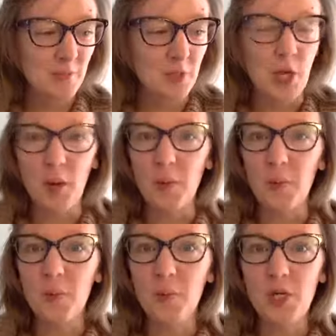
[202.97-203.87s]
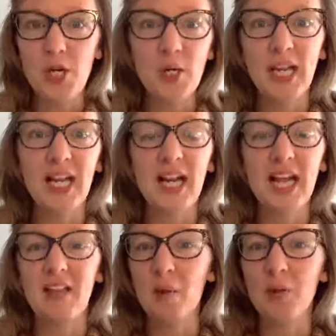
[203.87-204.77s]
You know, looking
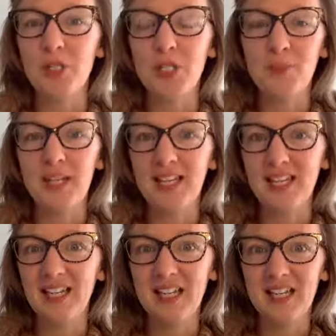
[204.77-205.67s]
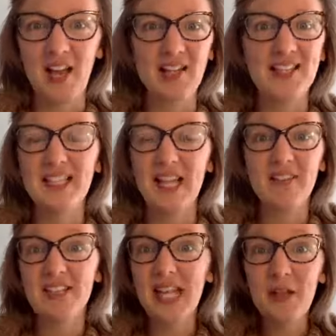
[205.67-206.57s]
like they want to be
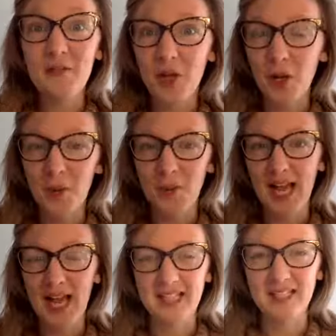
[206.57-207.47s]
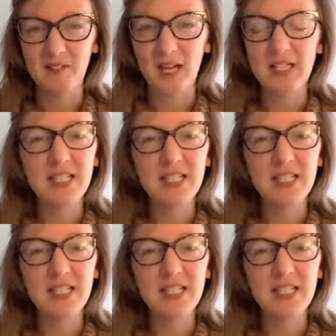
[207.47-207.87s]
like the savior complex, right?